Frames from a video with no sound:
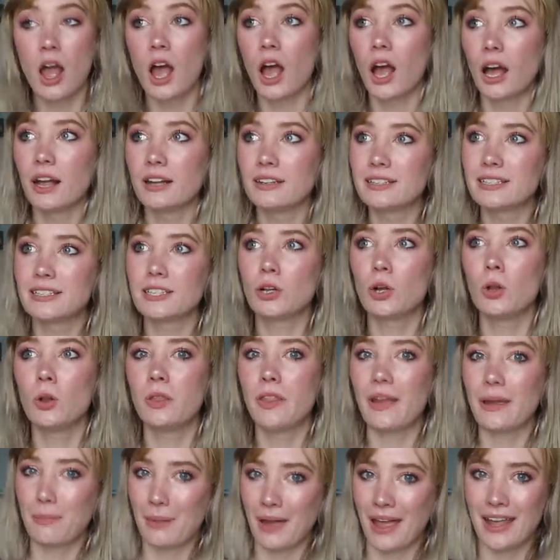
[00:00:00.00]
until
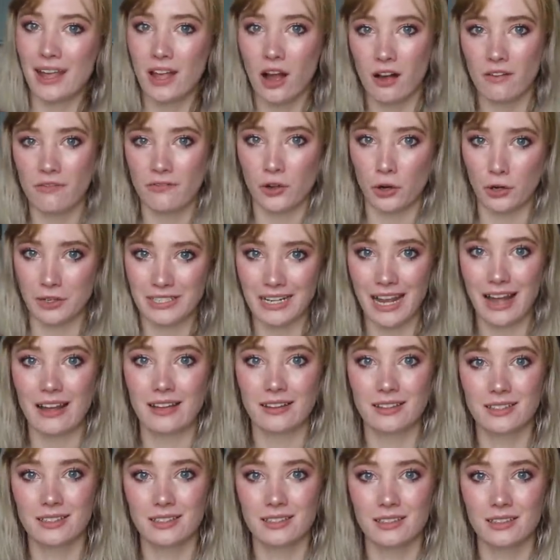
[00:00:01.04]
they pay off their
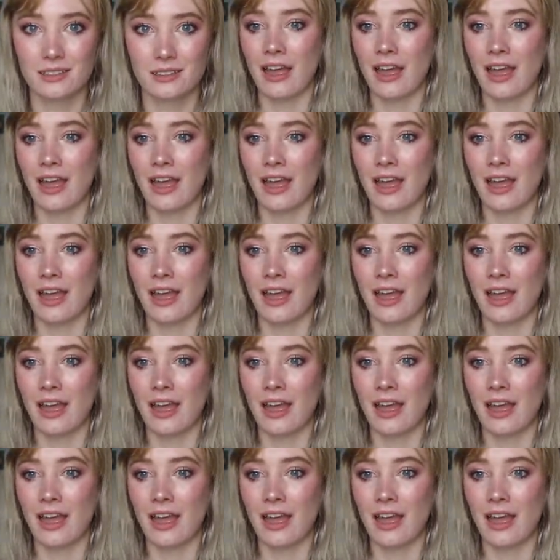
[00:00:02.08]
debts.